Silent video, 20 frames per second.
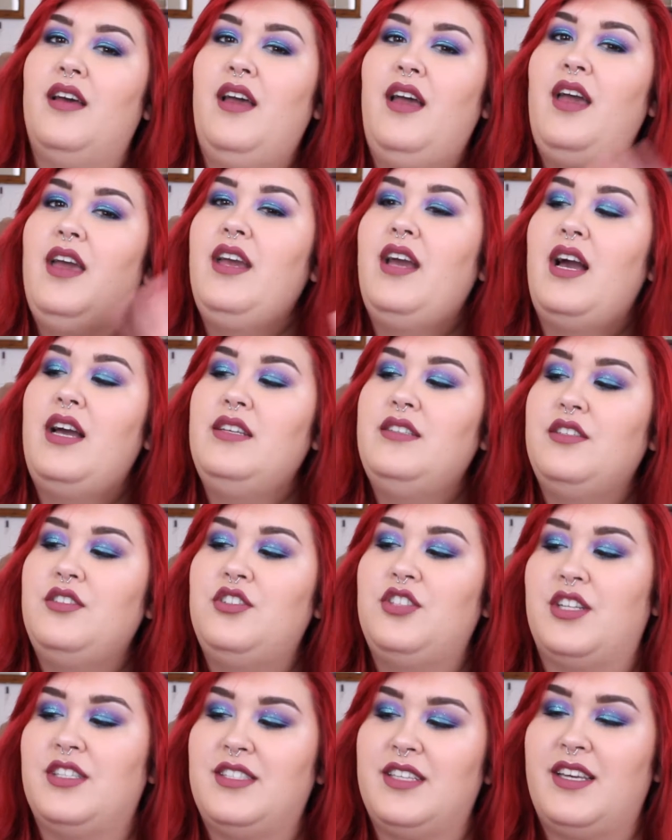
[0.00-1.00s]
Hey guys,
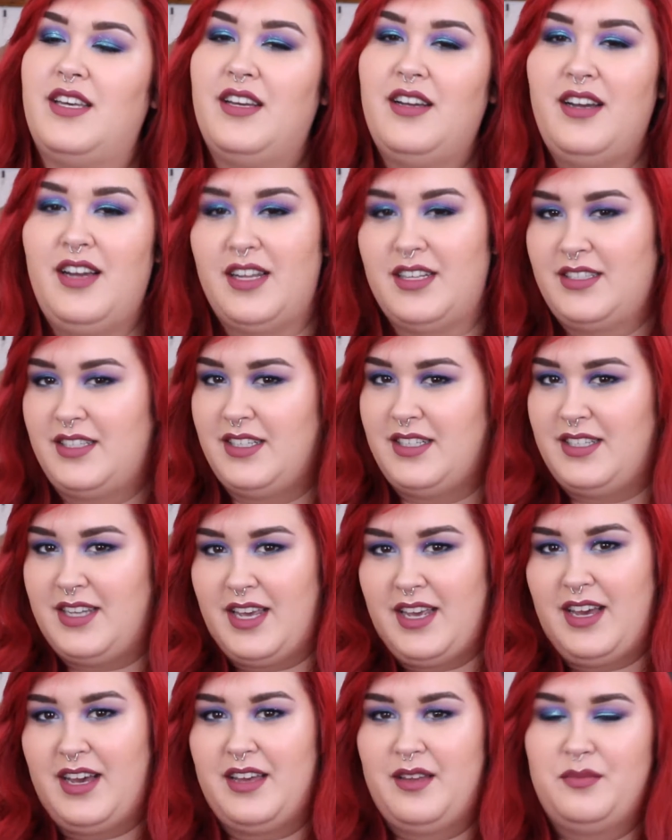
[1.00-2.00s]
it's Chelsea here, and
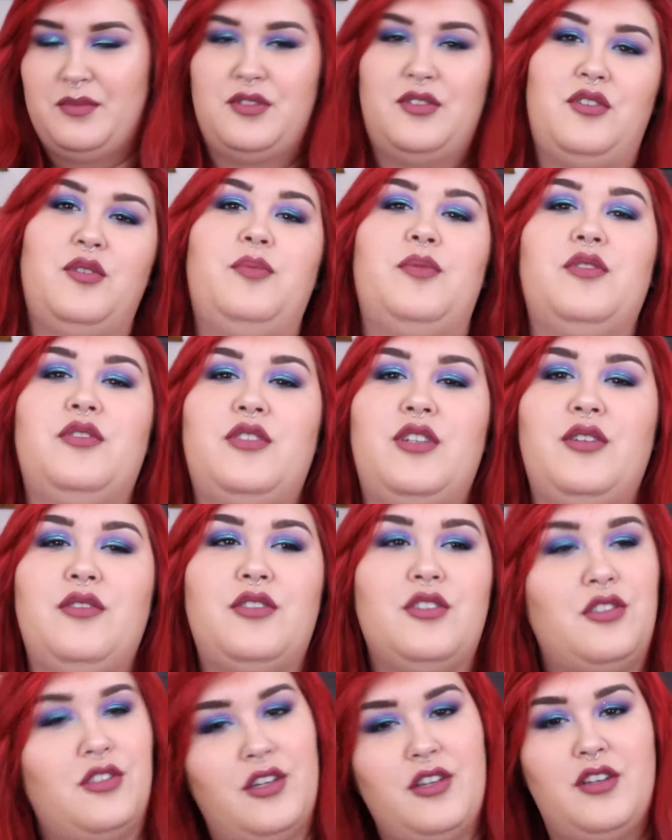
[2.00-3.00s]
today I am super stoked
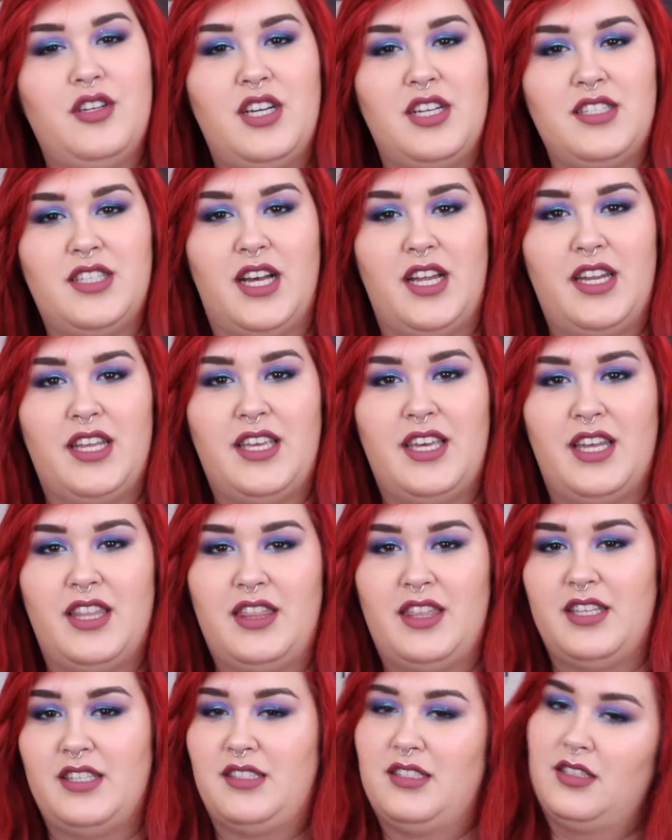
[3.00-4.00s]
to show you guys how to
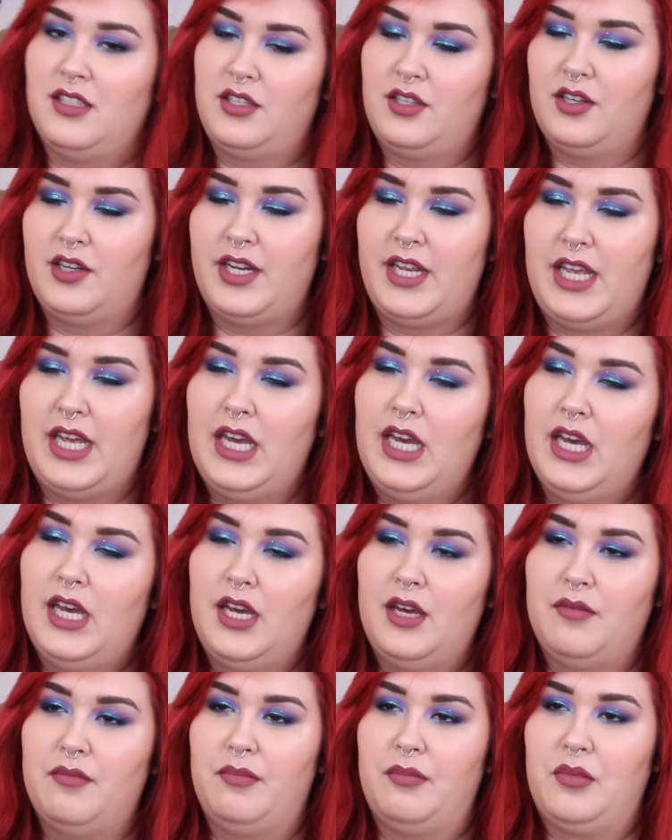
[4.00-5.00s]
get this glittery
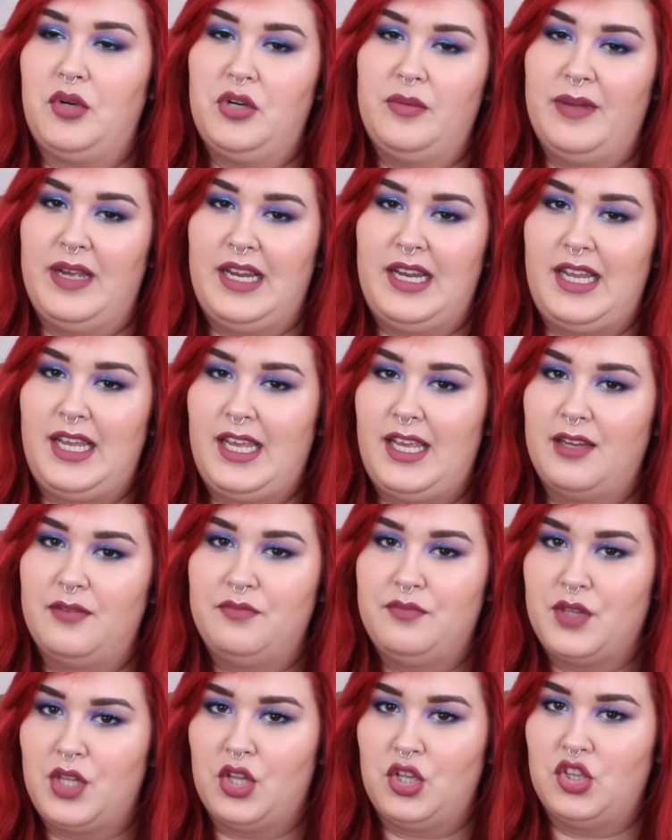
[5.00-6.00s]
mermaidy
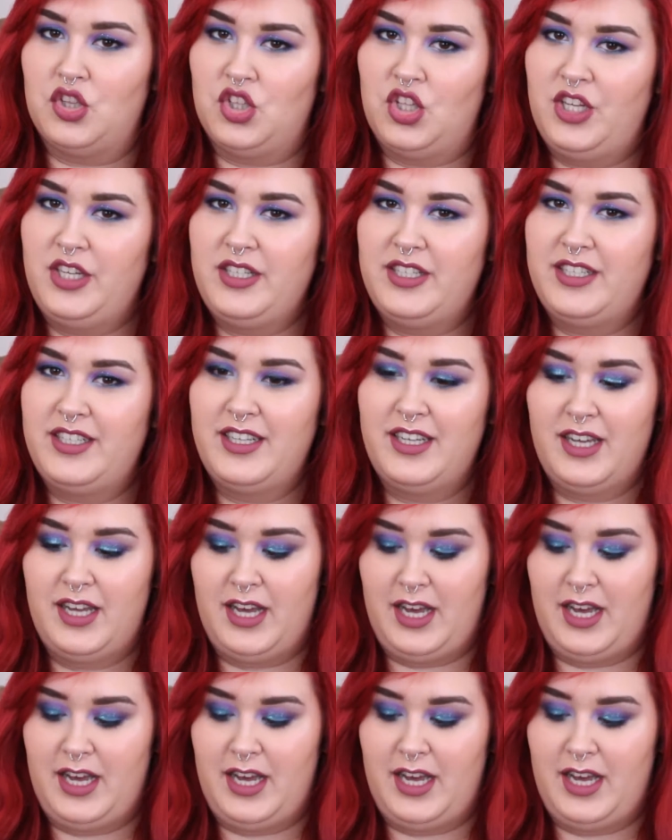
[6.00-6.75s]
look.